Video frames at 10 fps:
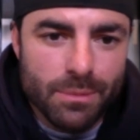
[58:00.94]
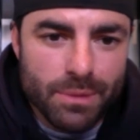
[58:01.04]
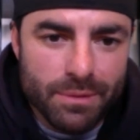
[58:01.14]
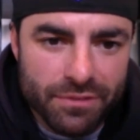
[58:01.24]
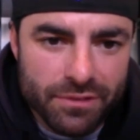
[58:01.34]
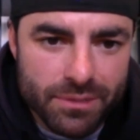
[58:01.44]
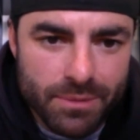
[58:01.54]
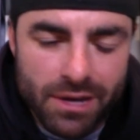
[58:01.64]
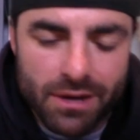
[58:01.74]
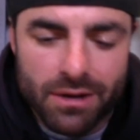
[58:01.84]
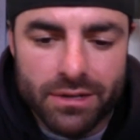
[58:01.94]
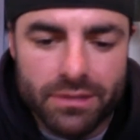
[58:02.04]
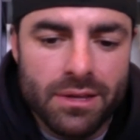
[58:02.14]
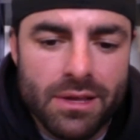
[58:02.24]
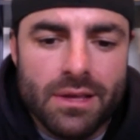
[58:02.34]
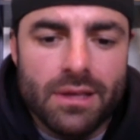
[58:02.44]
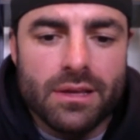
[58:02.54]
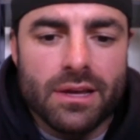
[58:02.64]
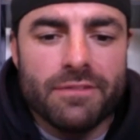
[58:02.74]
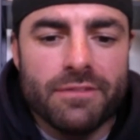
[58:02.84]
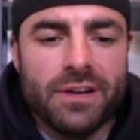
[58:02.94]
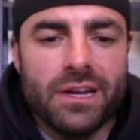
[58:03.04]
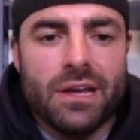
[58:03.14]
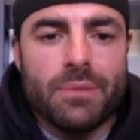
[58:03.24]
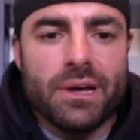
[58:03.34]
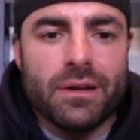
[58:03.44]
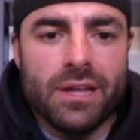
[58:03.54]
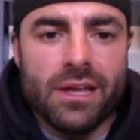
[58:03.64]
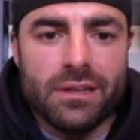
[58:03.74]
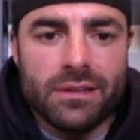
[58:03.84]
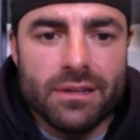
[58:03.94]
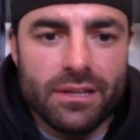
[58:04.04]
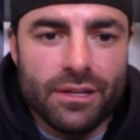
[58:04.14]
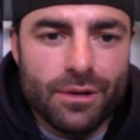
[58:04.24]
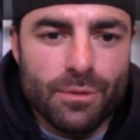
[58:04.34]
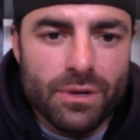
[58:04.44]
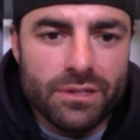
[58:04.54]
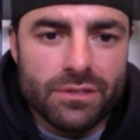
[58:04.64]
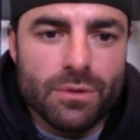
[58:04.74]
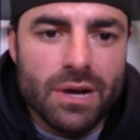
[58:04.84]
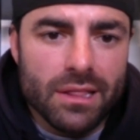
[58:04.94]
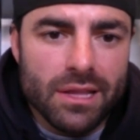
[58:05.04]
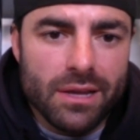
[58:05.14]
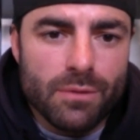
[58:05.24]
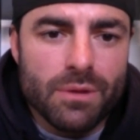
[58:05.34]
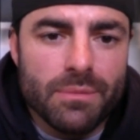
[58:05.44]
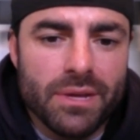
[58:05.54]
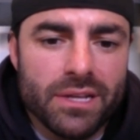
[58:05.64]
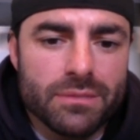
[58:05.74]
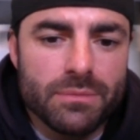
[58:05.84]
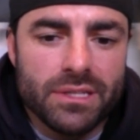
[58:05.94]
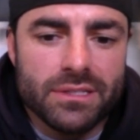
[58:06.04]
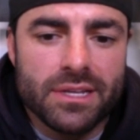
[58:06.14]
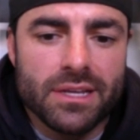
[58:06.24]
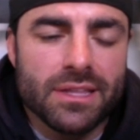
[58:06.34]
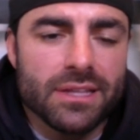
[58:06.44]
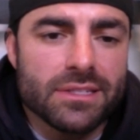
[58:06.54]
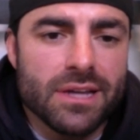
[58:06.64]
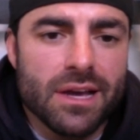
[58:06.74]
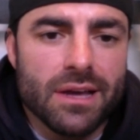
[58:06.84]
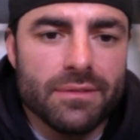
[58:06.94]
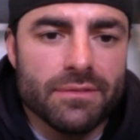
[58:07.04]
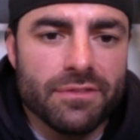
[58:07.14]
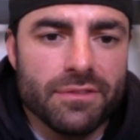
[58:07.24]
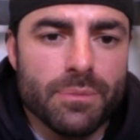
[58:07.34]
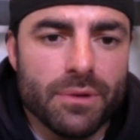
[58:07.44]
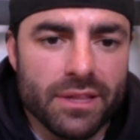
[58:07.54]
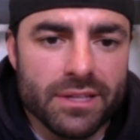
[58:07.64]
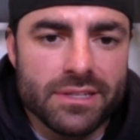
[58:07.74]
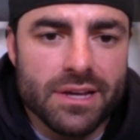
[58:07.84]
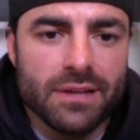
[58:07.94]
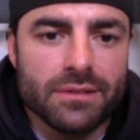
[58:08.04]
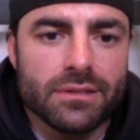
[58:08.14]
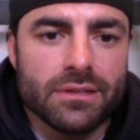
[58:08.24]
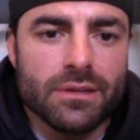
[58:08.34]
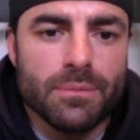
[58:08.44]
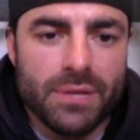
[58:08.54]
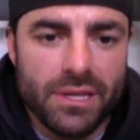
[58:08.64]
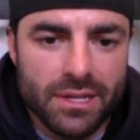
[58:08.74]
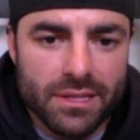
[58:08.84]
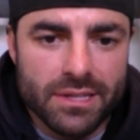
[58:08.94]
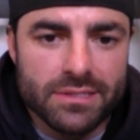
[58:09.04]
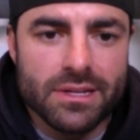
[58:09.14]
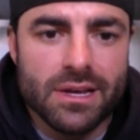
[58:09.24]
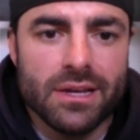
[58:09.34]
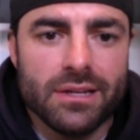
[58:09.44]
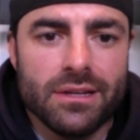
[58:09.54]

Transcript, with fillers: up for some air and kind of find out about Nate. You know, what do I like? What makes me tick? That's not football. That's not competing. That's not,